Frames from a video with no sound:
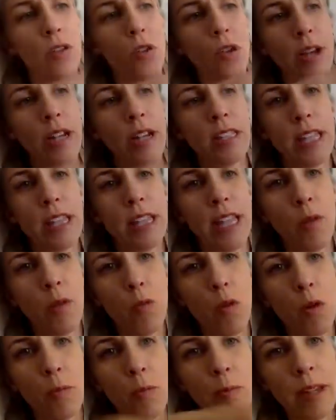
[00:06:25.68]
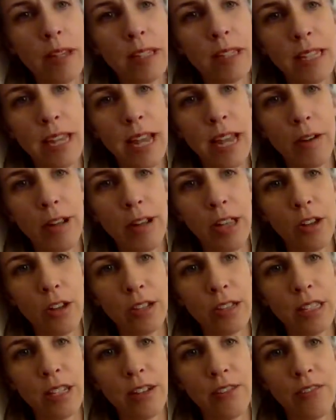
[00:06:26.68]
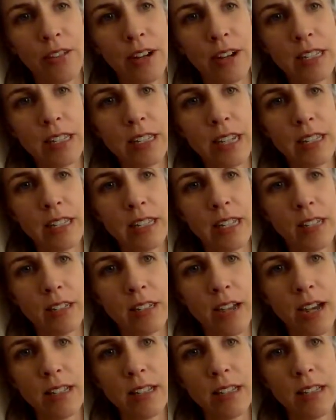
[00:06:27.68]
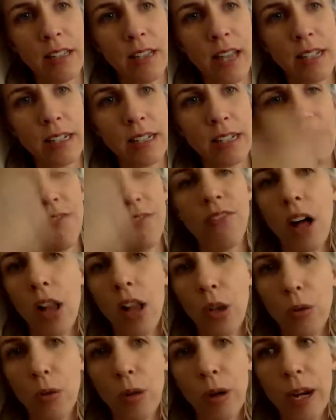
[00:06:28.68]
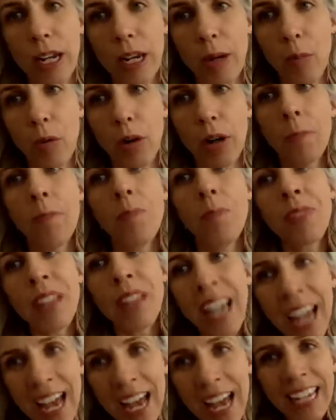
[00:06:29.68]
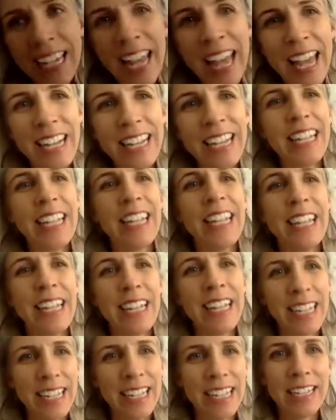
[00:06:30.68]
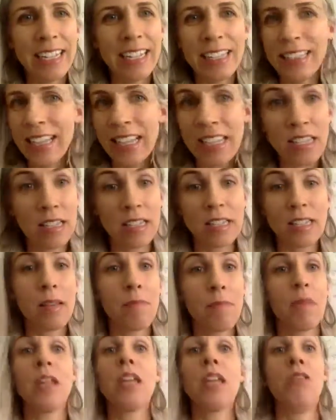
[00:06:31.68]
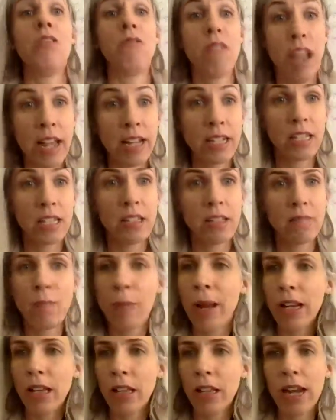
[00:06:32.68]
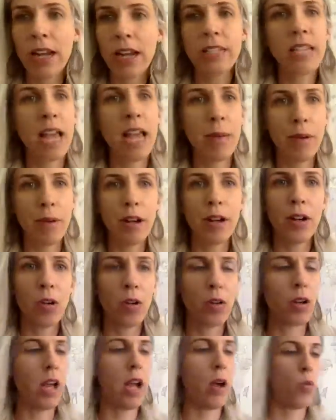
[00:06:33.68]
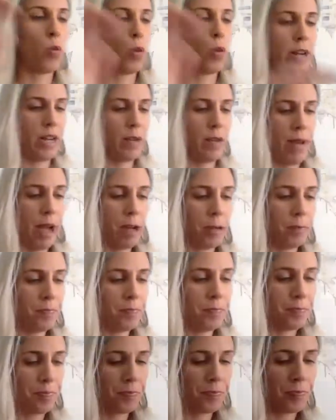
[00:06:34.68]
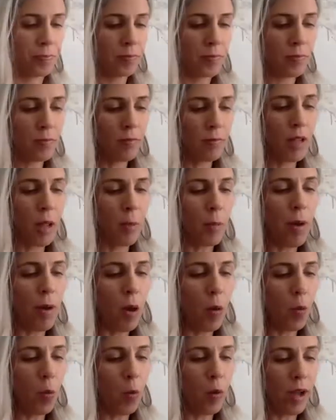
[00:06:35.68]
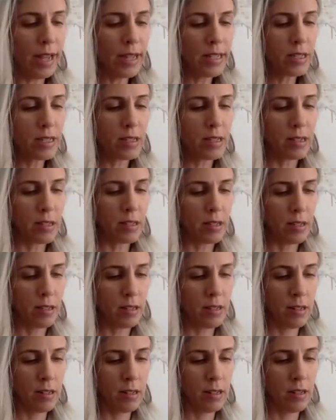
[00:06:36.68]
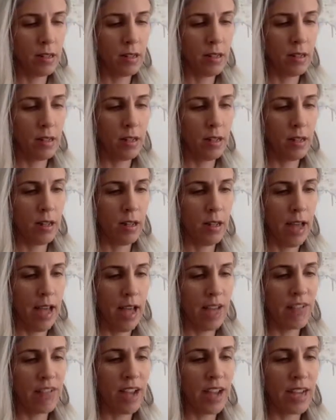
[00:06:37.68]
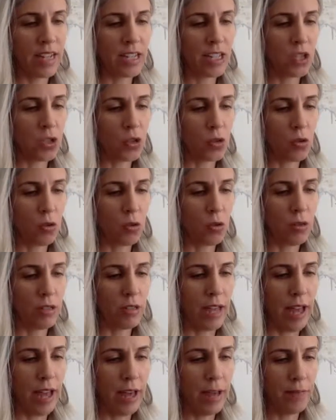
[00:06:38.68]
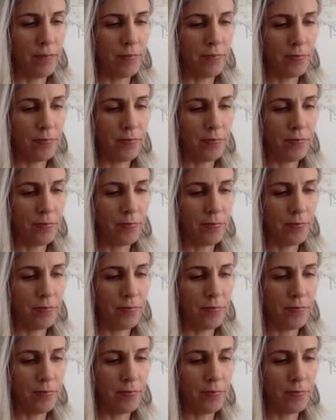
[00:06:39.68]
noise and they won't see how he looks different. It's because he's not selected follower anymore. Again, this is something you can spend a lot of time on or not worry about. But once I've kind of scrolled up,